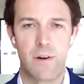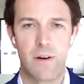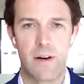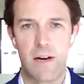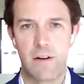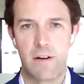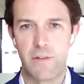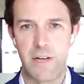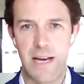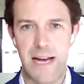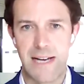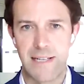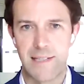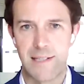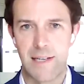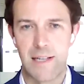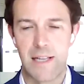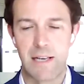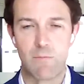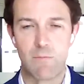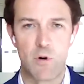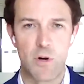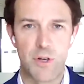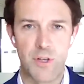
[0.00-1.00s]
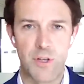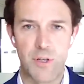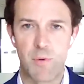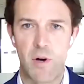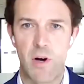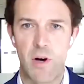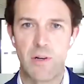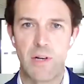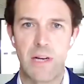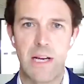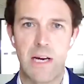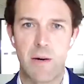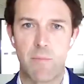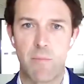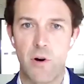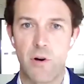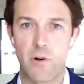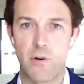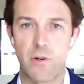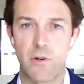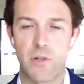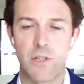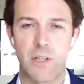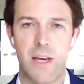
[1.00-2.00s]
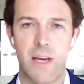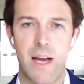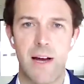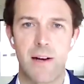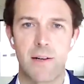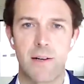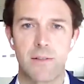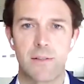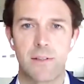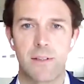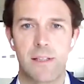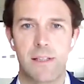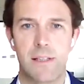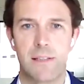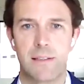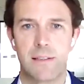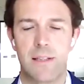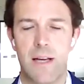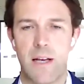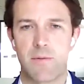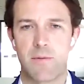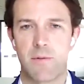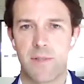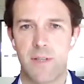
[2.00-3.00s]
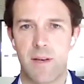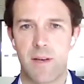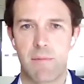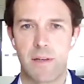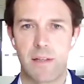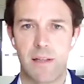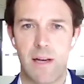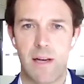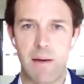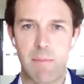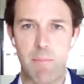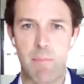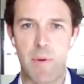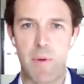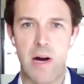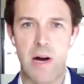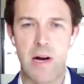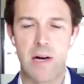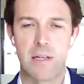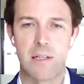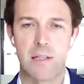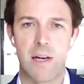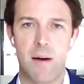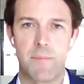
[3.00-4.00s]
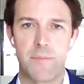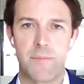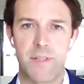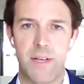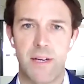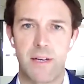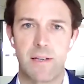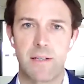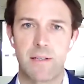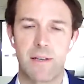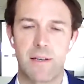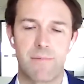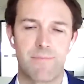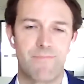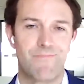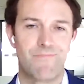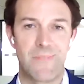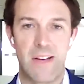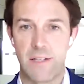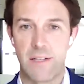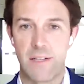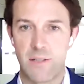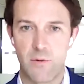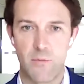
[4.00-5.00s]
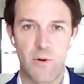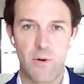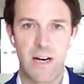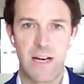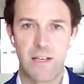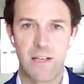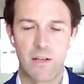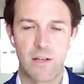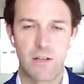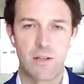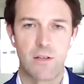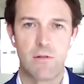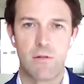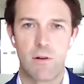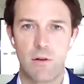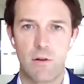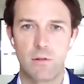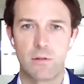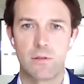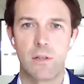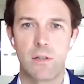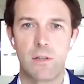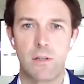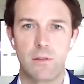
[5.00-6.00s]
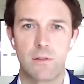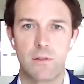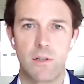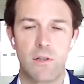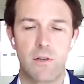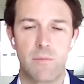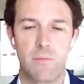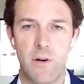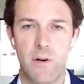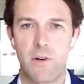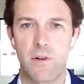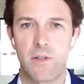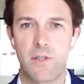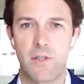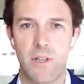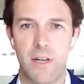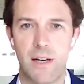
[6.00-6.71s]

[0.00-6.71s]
every asset they want to own in a brokerage account, that's where something like BAR comes in. It's a way that you hold gold in your brokerage